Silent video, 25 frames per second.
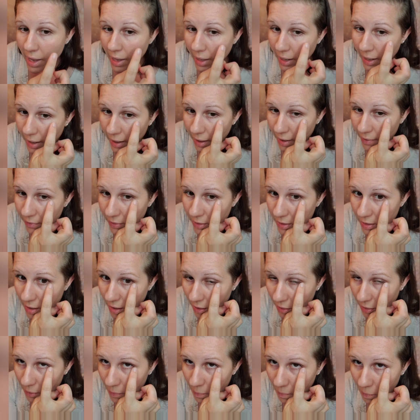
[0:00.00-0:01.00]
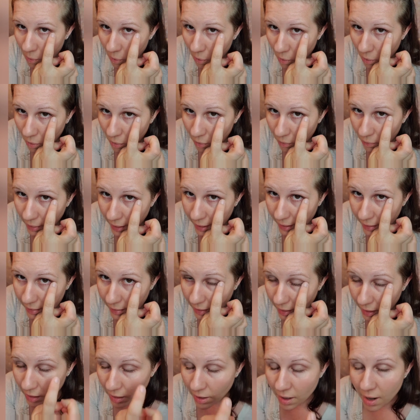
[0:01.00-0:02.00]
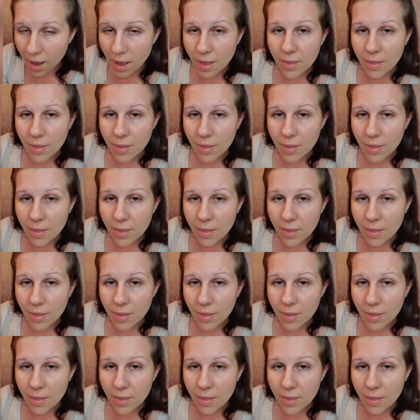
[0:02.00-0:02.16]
and I have another mole right there.